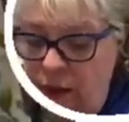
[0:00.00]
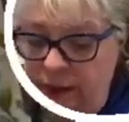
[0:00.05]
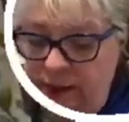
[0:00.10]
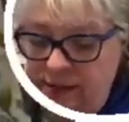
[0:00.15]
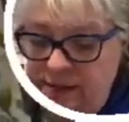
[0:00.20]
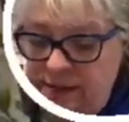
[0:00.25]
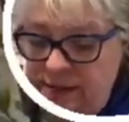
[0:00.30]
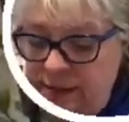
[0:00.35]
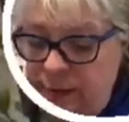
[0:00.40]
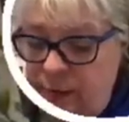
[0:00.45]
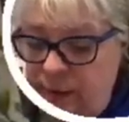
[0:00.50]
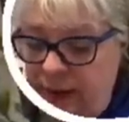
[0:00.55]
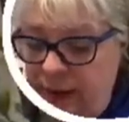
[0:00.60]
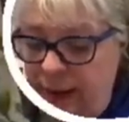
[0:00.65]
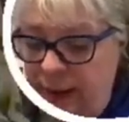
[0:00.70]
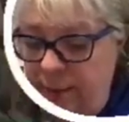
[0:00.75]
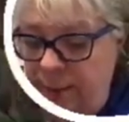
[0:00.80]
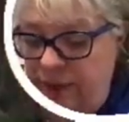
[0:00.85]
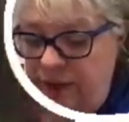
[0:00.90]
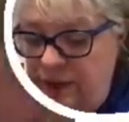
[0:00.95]
and see what
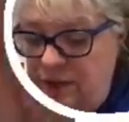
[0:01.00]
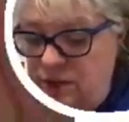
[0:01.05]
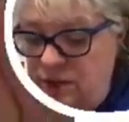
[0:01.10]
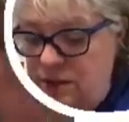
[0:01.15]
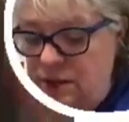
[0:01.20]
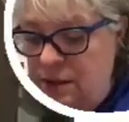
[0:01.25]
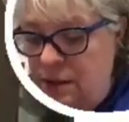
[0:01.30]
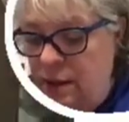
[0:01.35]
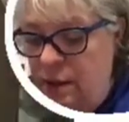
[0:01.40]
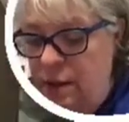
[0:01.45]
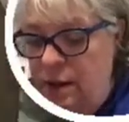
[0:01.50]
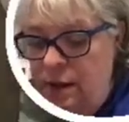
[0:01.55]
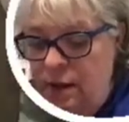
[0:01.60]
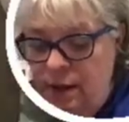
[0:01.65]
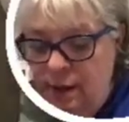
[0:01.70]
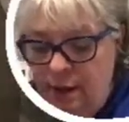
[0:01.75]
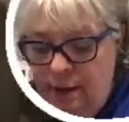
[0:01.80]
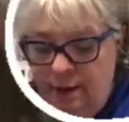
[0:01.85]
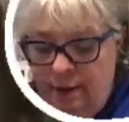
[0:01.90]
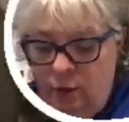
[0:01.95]
happens.
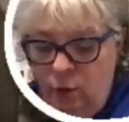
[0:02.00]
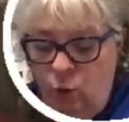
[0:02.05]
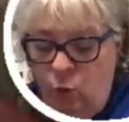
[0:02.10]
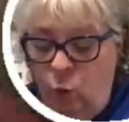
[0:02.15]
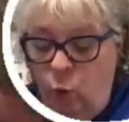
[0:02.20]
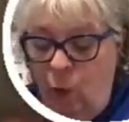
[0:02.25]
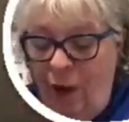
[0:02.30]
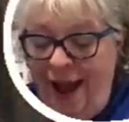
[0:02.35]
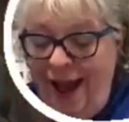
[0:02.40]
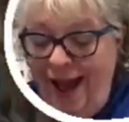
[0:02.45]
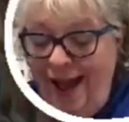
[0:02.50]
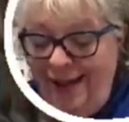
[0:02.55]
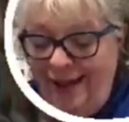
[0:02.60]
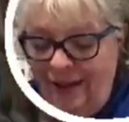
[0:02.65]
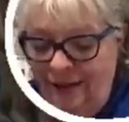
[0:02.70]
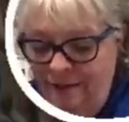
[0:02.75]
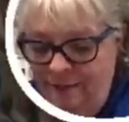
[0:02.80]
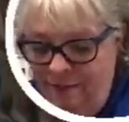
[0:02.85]
Whack!